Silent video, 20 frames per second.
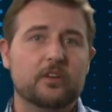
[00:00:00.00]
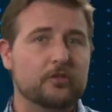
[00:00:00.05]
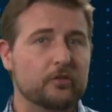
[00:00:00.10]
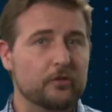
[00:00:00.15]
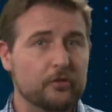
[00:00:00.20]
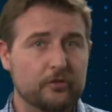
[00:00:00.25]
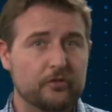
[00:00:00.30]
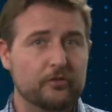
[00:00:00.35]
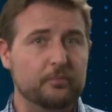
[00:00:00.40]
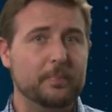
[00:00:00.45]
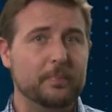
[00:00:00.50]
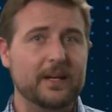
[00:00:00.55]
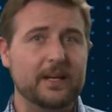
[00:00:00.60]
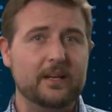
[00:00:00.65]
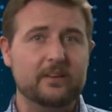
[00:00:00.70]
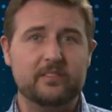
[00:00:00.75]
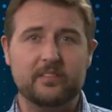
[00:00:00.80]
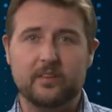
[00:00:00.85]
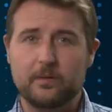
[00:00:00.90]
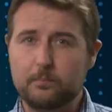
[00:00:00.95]
to
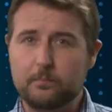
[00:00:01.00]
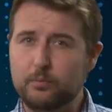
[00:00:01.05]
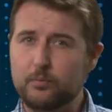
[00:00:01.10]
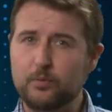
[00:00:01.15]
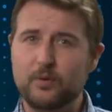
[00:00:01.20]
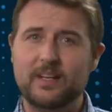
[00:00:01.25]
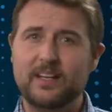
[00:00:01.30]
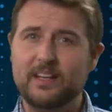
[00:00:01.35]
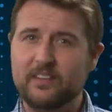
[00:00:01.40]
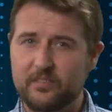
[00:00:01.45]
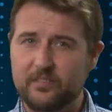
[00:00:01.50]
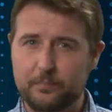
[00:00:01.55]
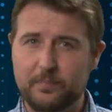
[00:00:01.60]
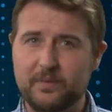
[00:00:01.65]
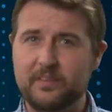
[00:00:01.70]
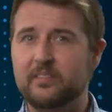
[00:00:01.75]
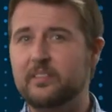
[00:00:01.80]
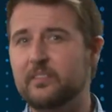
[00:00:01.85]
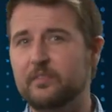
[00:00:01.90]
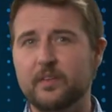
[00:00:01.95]
speak some pretty
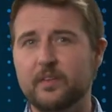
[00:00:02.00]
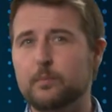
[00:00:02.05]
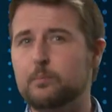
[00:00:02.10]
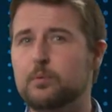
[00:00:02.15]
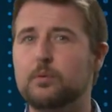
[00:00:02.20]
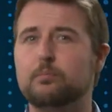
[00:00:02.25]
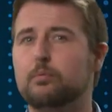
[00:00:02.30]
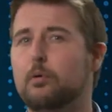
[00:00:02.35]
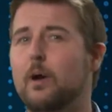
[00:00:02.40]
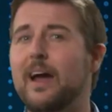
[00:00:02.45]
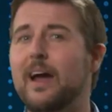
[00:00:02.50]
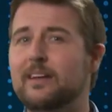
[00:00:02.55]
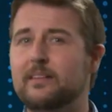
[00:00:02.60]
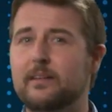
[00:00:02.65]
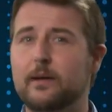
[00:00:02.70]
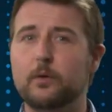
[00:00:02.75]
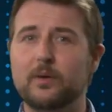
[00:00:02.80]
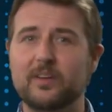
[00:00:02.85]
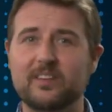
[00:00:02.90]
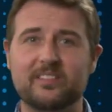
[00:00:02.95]
specific
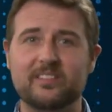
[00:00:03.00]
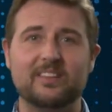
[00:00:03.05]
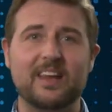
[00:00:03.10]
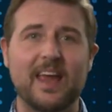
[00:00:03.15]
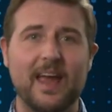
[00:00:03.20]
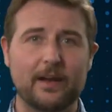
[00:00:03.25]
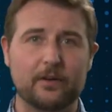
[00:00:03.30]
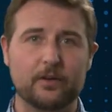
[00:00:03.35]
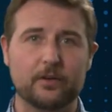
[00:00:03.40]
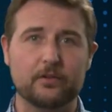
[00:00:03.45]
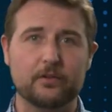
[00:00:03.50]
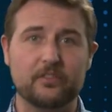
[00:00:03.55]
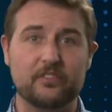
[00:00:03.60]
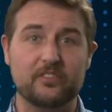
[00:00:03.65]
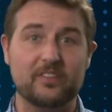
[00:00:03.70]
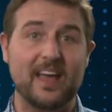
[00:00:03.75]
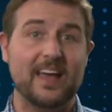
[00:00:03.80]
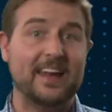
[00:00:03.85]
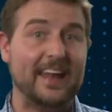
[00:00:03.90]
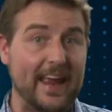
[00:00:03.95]
proprietary standards
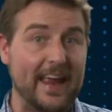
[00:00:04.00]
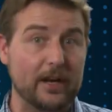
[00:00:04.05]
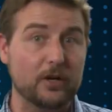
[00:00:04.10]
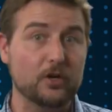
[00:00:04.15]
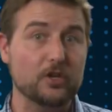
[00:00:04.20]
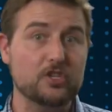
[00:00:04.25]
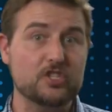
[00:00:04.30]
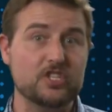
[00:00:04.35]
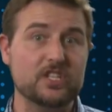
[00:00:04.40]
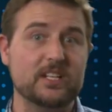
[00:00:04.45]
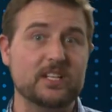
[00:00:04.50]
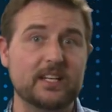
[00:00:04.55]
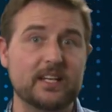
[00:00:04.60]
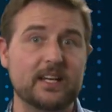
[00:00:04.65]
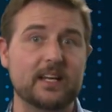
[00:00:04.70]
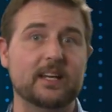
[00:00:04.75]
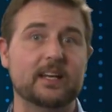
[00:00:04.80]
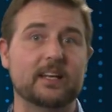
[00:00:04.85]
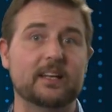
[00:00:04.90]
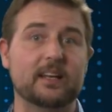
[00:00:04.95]
that
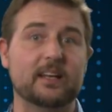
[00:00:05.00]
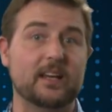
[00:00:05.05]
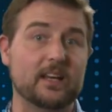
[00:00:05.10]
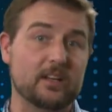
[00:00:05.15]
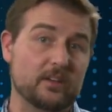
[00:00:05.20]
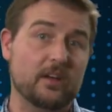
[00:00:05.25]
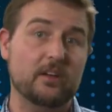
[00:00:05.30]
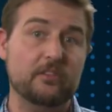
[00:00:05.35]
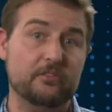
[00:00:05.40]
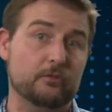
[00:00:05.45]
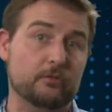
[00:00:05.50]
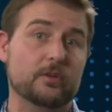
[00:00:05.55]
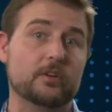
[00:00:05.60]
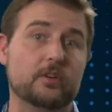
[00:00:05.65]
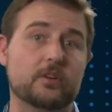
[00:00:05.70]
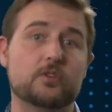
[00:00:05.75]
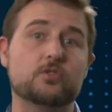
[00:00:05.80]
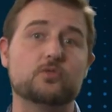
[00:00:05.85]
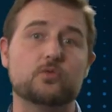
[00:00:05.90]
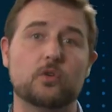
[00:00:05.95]
energy and industrial
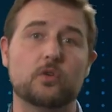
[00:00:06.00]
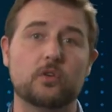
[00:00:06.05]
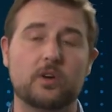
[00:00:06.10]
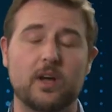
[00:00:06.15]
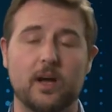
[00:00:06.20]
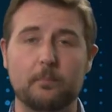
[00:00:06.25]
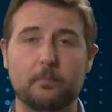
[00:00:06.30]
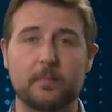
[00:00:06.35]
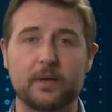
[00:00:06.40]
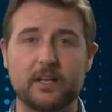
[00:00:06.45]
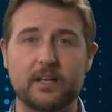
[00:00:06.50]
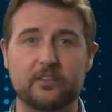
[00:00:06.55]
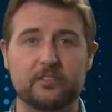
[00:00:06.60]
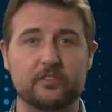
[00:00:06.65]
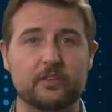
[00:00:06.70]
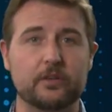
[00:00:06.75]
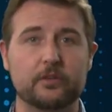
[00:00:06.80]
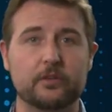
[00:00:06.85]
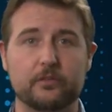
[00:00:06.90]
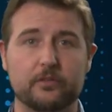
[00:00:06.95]
control companies
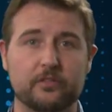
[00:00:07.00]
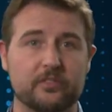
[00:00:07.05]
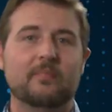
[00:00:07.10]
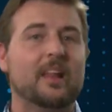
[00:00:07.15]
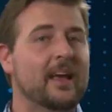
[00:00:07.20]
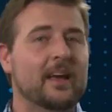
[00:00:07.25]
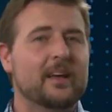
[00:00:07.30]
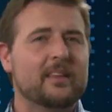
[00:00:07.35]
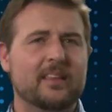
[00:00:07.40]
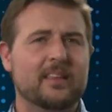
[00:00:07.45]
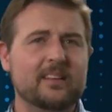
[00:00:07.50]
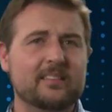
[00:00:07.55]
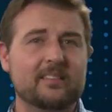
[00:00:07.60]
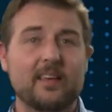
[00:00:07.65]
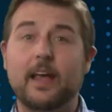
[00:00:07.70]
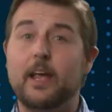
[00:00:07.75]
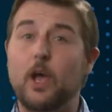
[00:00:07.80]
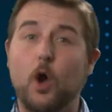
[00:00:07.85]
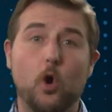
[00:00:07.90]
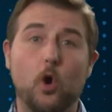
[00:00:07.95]
use. Things
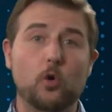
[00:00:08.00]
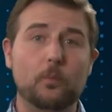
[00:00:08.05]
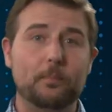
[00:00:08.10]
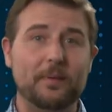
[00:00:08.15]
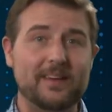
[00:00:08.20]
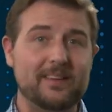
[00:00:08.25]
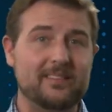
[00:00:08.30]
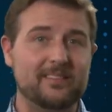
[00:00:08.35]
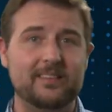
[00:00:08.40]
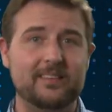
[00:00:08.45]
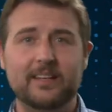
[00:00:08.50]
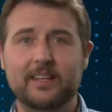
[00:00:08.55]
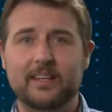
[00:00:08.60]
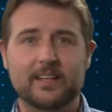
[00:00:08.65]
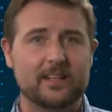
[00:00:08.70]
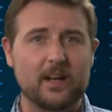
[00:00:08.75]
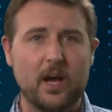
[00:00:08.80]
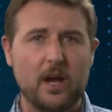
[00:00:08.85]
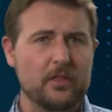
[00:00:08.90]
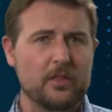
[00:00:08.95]
like OPC
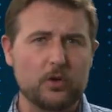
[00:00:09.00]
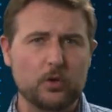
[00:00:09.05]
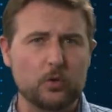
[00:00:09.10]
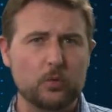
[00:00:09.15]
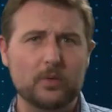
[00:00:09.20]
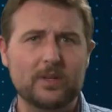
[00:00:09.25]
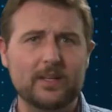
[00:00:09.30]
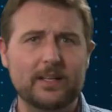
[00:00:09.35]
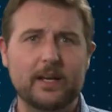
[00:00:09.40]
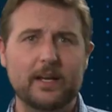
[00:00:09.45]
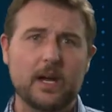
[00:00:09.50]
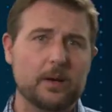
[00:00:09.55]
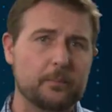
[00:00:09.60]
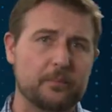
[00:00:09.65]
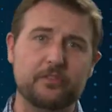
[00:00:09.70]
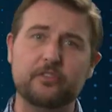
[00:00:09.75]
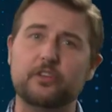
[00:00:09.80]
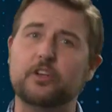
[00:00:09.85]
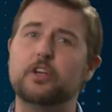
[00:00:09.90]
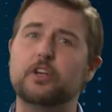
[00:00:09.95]
and other really
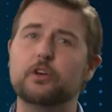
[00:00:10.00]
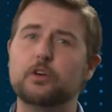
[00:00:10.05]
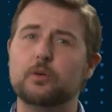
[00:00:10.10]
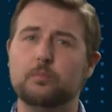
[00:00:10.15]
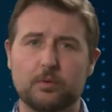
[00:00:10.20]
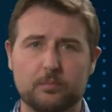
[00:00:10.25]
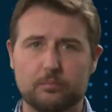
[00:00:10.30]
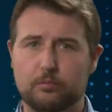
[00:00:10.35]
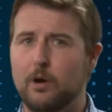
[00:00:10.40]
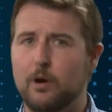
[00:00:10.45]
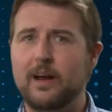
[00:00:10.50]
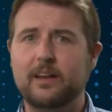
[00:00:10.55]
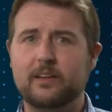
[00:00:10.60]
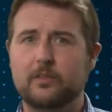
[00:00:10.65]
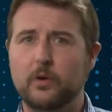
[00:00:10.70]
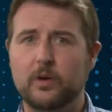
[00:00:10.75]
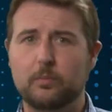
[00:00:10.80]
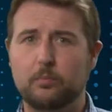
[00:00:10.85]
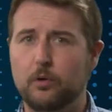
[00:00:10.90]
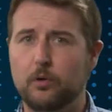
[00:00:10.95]
obscure
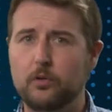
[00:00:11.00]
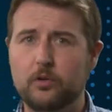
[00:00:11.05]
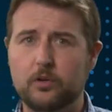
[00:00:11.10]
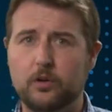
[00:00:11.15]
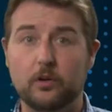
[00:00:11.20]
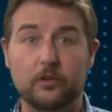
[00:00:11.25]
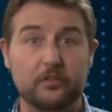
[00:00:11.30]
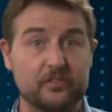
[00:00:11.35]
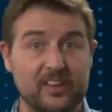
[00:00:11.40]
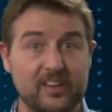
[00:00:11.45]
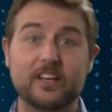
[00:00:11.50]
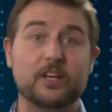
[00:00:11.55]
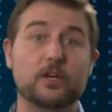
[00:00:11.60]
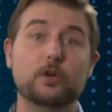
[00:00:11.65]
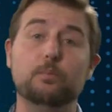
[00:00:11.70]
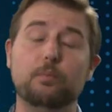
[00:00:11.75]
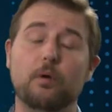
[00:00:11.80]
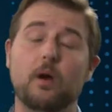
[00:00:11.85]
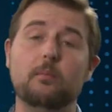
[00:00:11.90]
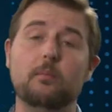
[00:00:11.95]
proprietary protocols that you
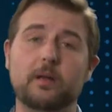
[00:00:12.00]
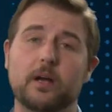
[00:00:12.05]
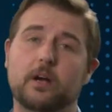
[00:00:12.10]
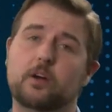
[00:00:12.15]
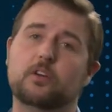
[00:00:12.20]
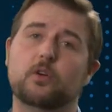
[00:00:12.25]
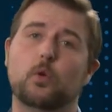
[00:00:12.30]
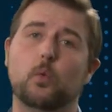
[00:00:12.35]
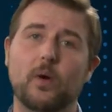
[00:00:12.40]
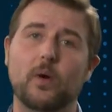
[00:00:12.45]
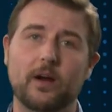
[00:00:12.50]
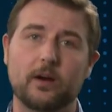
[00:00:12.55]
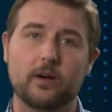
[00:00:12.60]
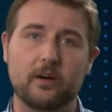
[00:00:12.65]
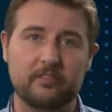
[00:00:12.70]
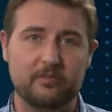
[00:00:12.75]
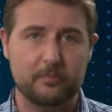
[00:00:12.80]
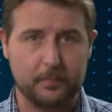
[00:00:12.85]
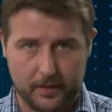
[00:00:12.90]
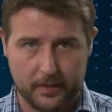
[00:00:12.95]
probably aren't aware
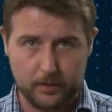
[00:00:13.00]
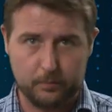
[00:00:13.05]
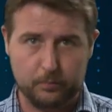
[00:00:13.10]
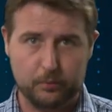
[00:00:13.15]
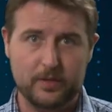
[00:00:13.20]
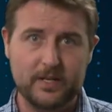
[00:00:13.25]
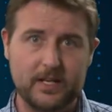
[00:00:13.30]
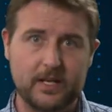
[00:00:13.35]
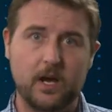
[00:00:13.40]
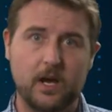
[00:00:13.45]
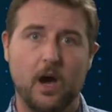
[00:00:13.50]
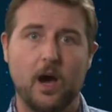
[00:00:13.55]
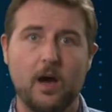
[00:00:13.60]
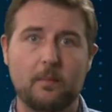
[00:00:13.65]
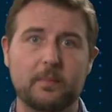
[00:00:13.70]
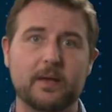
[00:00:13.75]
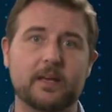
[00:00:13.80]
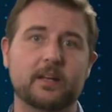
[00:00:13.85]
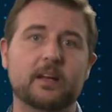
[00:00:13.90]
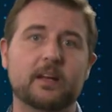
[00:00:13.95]
of but are pretty
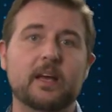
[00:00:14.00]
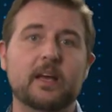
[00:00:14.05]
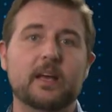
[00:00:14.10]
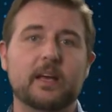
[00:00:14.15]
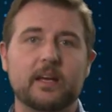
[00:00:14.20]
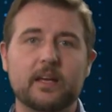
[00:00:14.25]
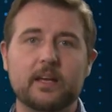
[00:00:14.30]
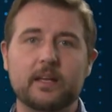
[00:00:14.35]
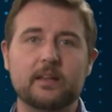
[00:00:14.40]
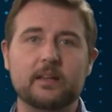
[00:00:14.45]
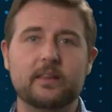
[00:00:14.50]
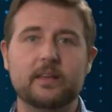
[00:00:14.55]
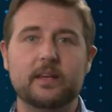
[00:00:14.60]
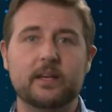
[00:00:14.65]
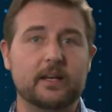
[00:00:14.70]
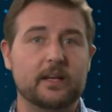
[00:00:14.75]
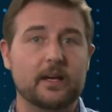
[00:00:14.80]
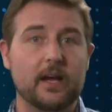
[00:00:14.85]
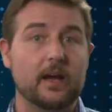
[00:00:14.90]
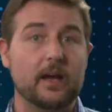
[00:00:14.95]
common in
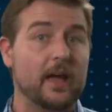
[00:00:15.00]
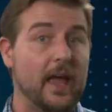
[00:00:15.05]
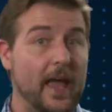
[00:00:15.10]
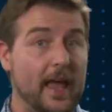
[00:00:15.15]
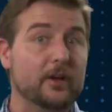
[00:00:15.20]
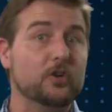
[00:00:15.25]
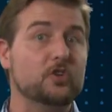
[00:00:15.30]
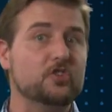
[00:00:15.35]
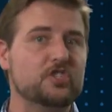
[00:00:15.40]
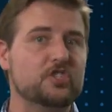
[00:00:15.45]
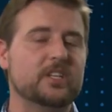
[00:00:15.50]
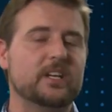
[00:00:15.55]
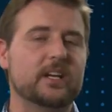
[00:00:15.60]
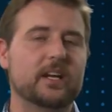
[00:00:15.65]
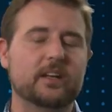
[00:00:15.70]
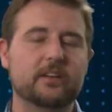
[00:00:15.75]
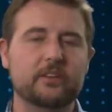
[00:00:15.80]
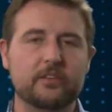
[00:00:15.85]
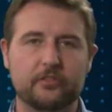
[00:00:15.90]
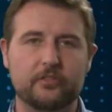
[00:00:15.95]
the energy
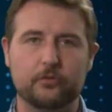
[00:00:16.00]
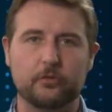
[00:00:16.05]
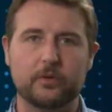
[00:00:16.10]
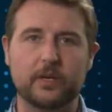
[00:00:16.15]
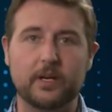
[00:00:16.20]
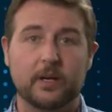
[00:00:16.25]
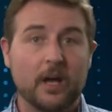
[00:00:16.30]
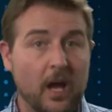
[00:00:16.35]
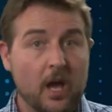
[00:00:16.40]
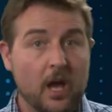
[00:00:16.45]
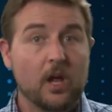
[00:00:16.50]
industry.